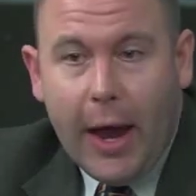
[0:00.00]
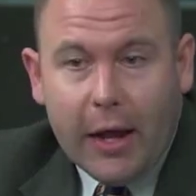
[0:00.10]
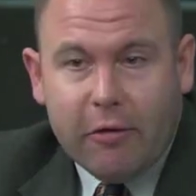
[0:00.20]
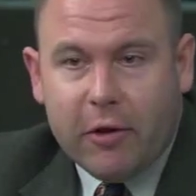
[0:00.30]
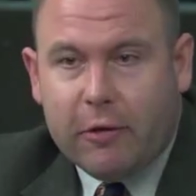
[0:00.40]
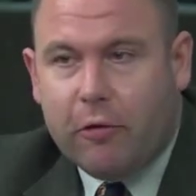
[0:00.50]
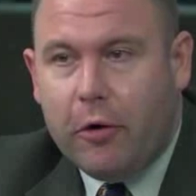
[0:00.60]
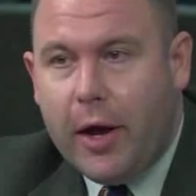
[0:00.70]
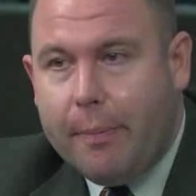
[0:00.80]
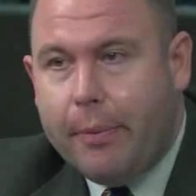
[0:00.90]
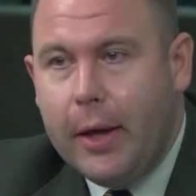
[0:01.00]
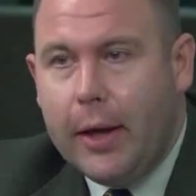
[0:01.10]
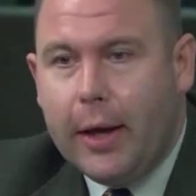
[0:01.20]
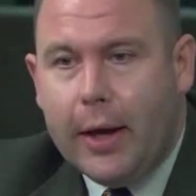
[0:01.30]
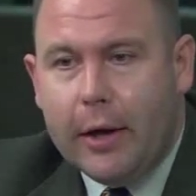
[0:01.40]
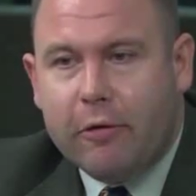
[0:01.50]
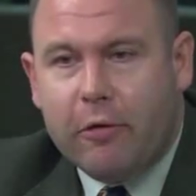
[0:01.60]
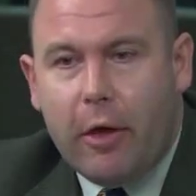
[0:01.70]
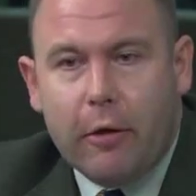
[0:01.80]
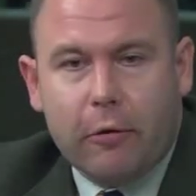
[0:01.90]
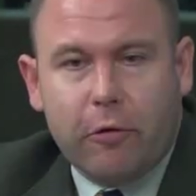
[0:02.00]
Egg sets are up. Uh, so,